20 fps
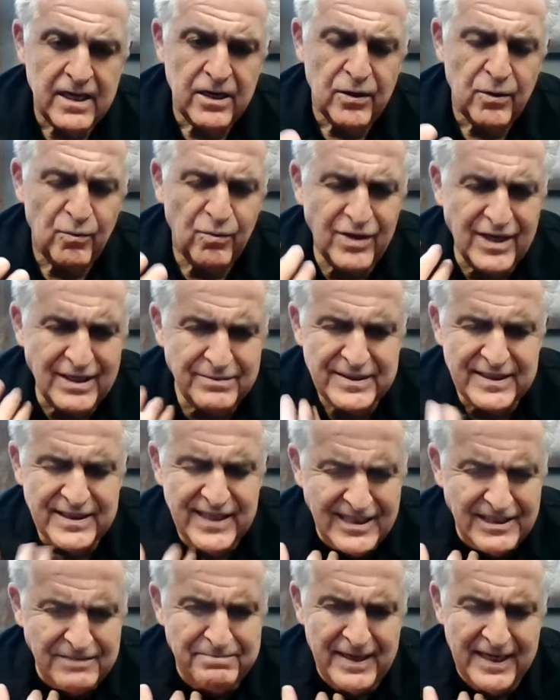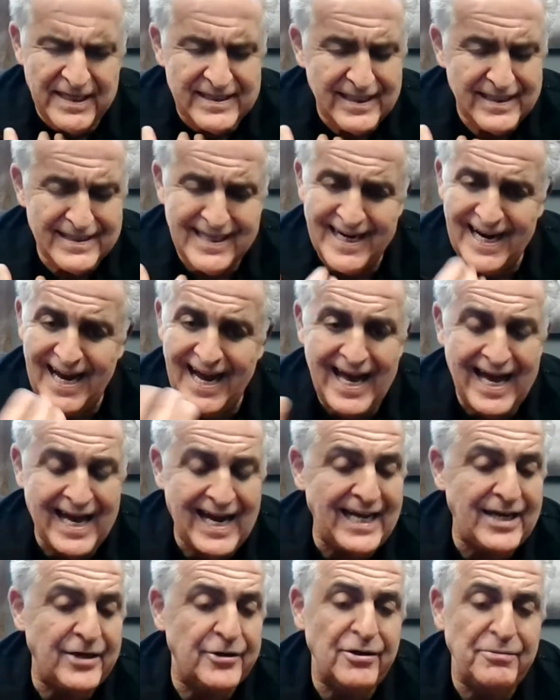What I'm suspect is, and
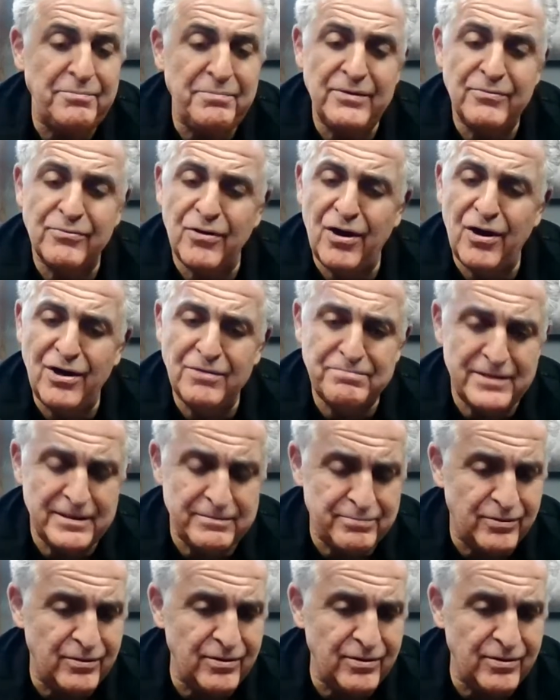I could be wrong, people.